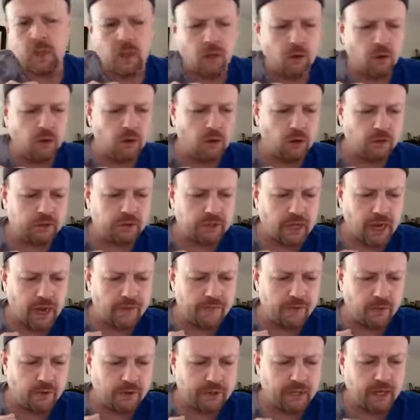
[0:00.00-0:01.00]
who knows? I
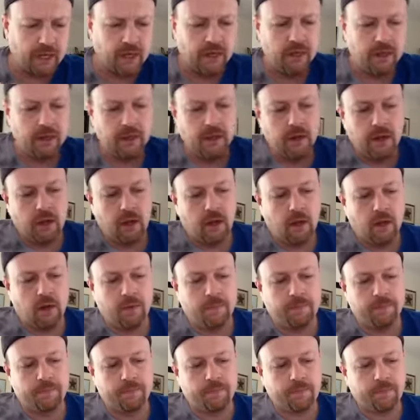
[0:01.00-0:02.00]
have no idea.
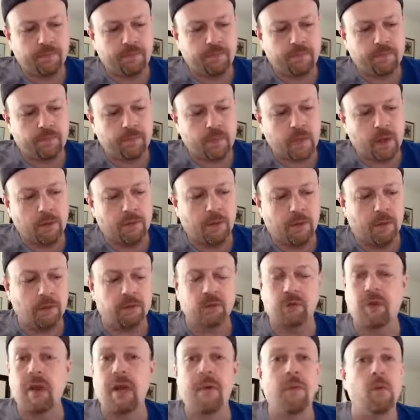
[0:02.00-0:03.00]
But it
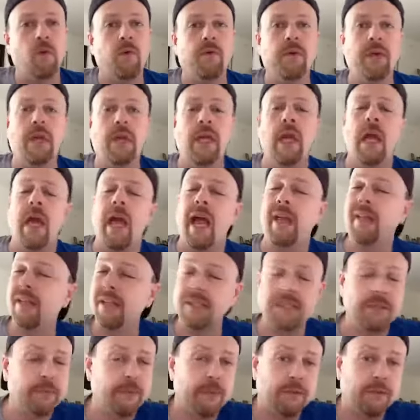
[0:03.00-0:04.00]
was a great movie. It
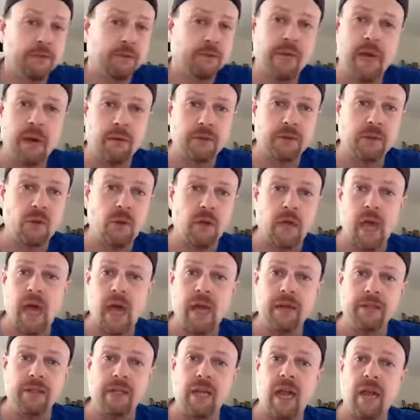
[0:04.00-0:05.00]
didn't seem like it's 3 hours long,
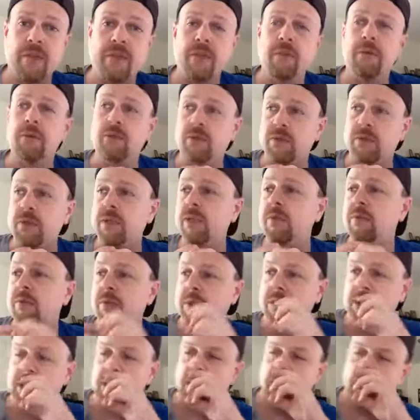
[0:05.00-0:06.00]
honestly. I thought it was really,
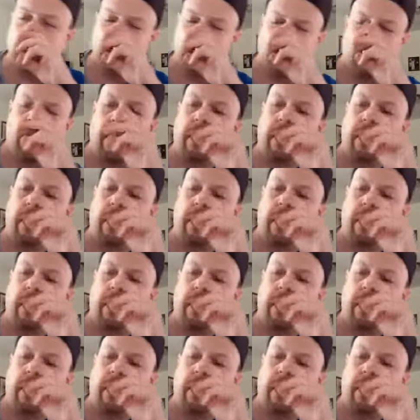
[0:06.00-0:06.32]
really good.